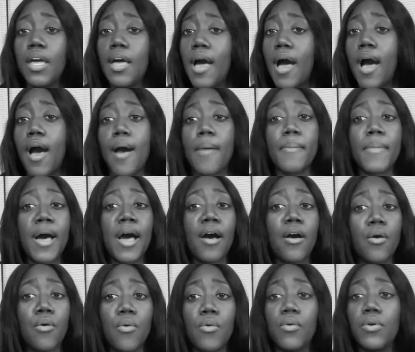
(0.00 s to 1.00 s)
I'm
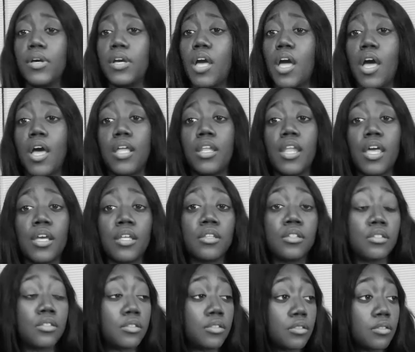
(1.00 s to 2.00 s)
out. God, like,
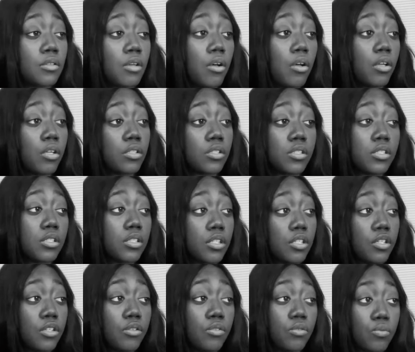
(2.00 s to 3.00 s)
look, honestly,
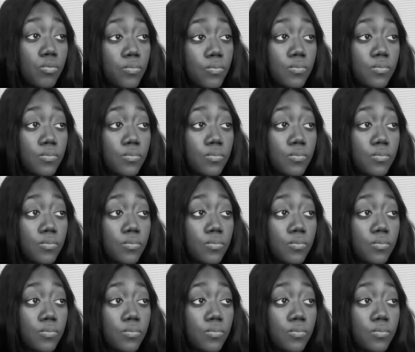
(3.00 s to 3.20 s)
Q,